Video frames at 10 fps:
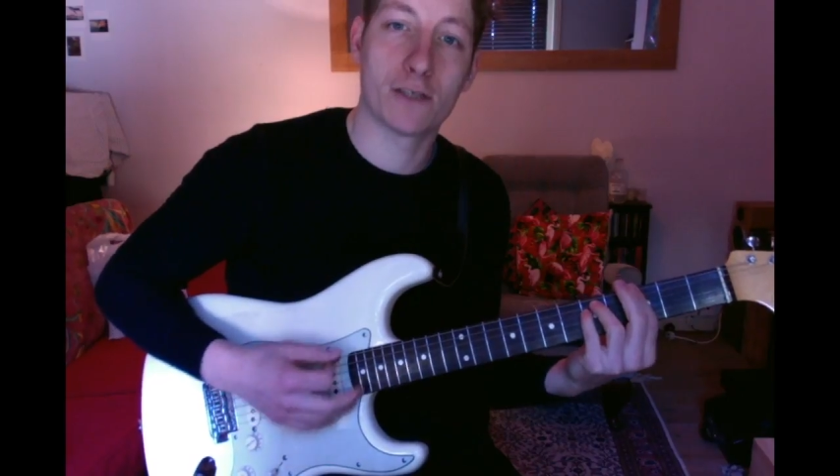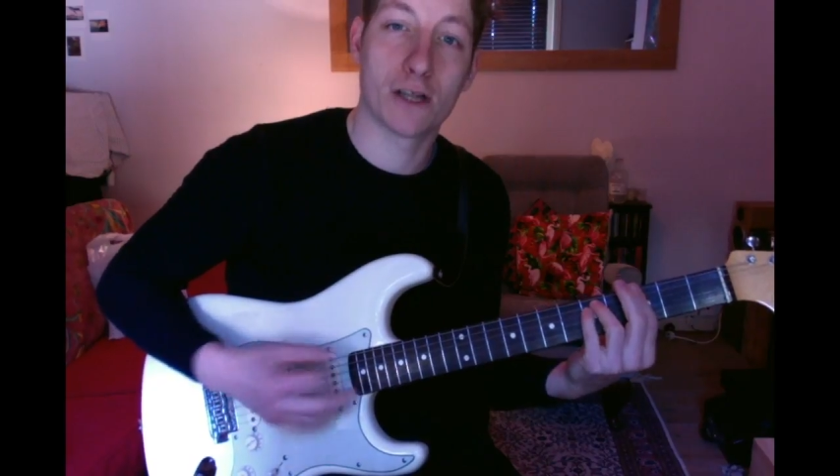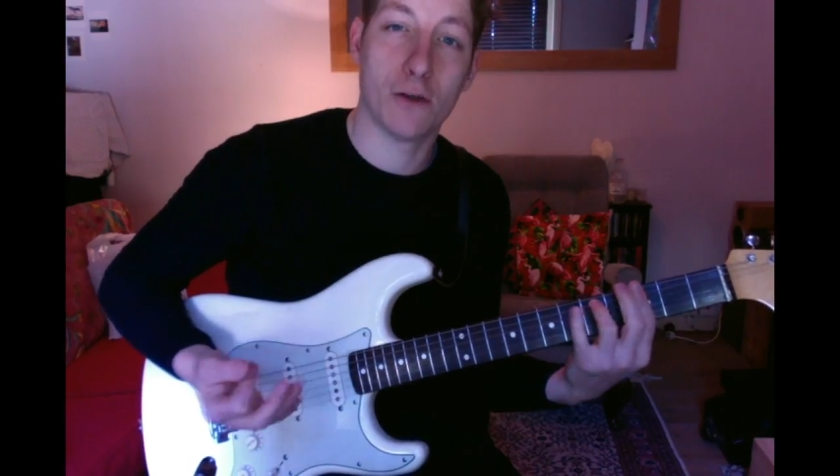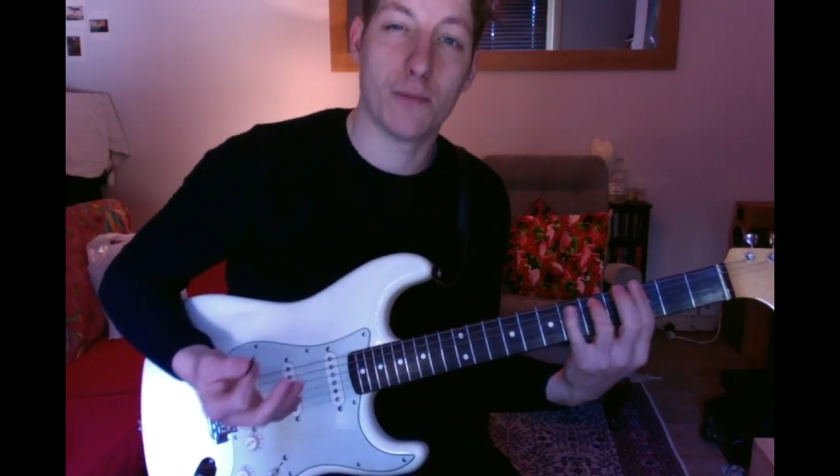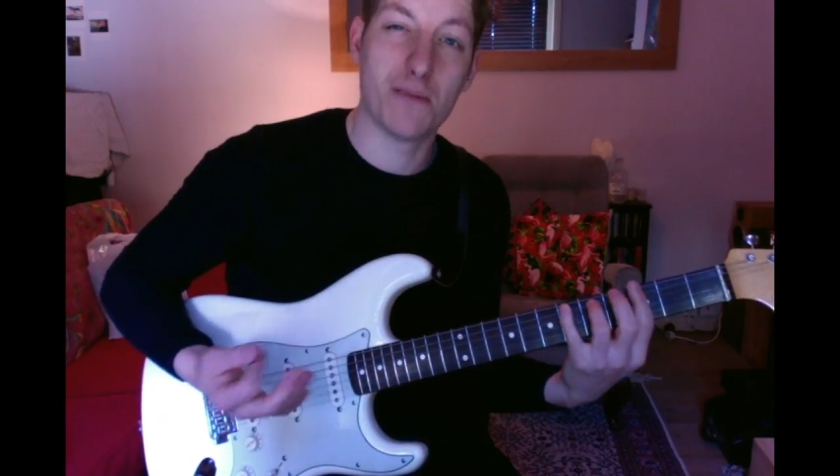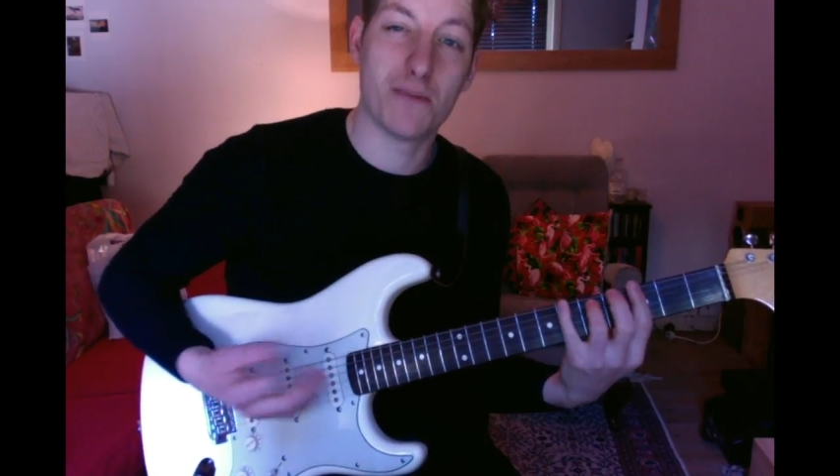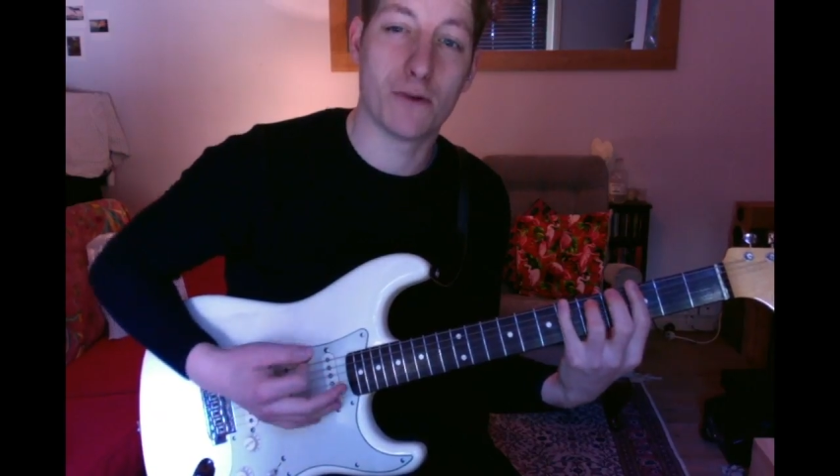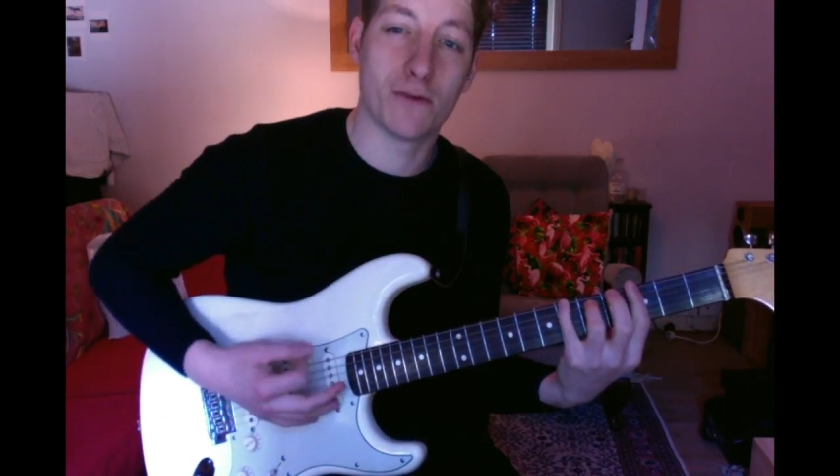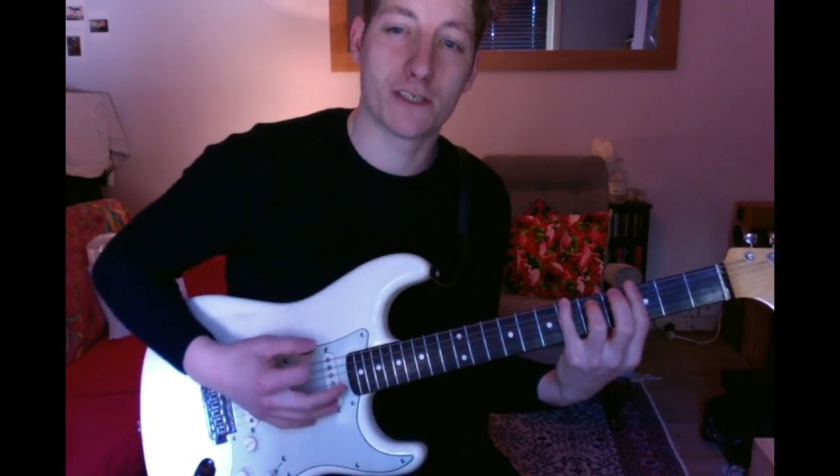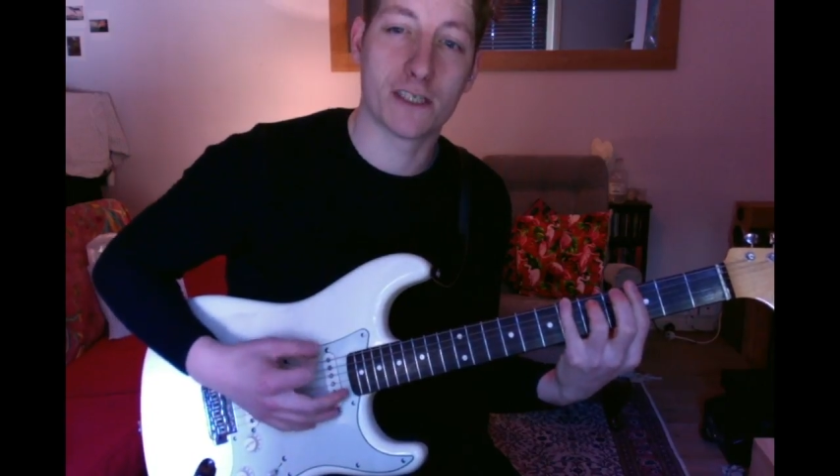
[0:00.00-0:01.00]
which a lot of
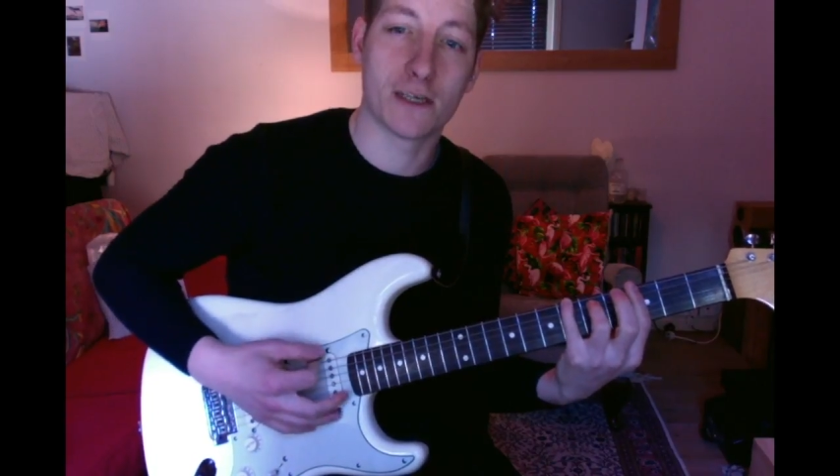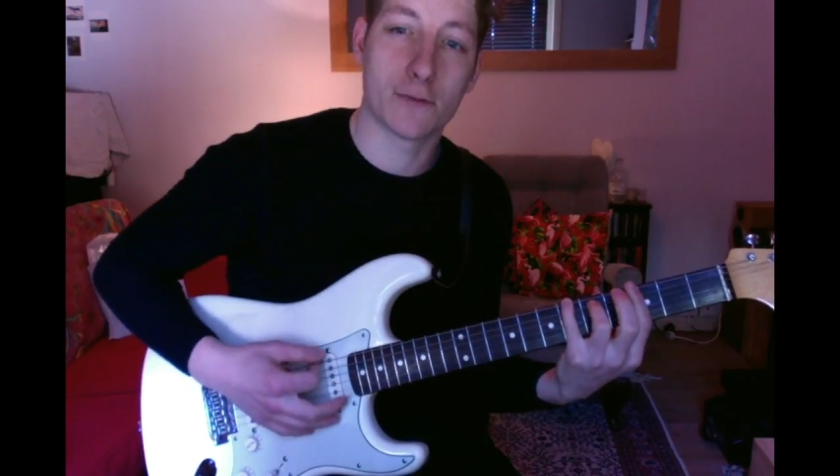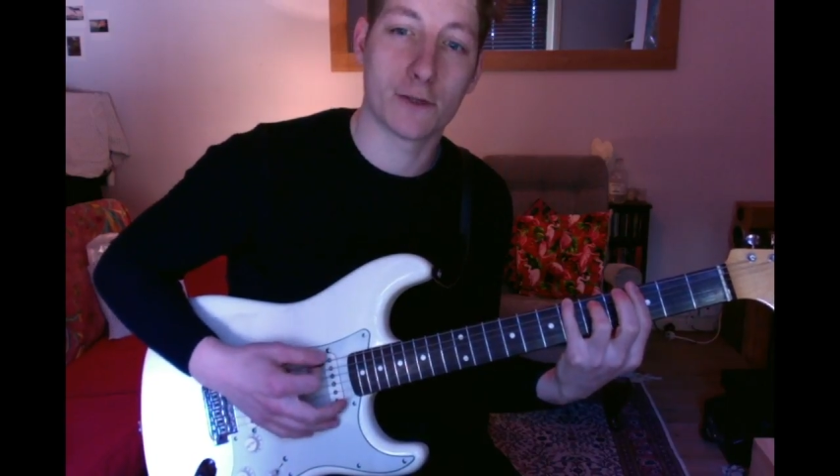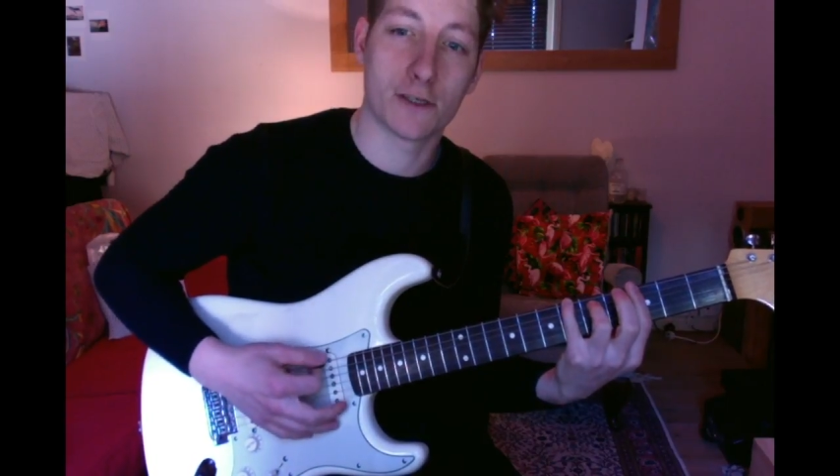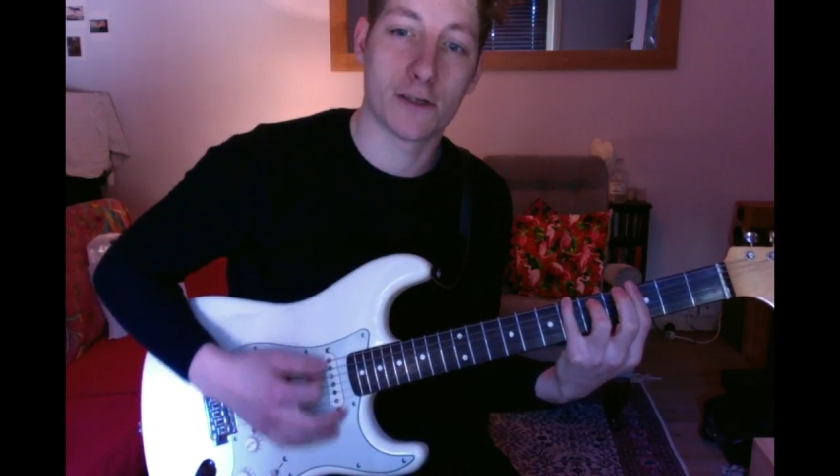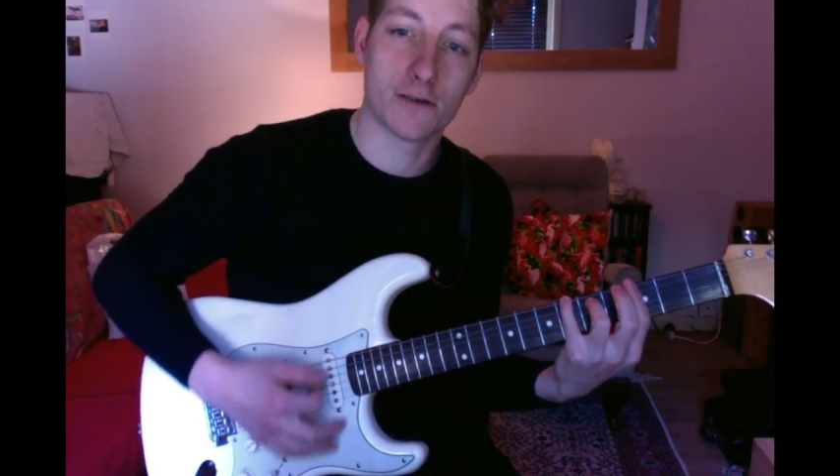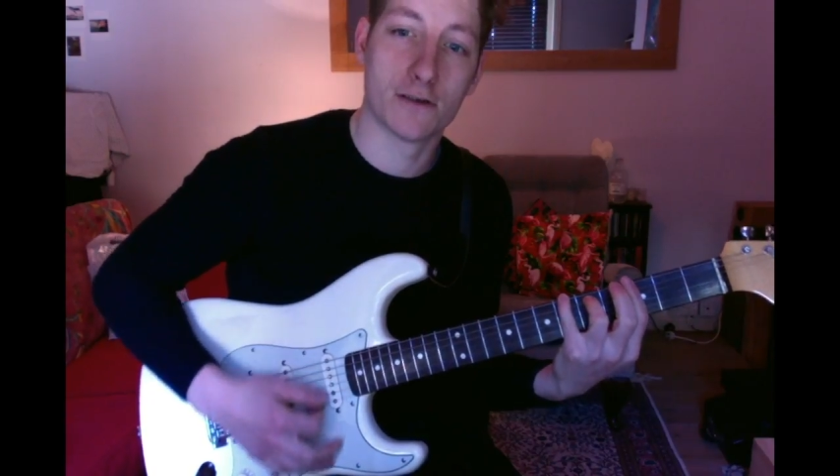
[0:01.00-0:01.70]
people obviously don't want to do.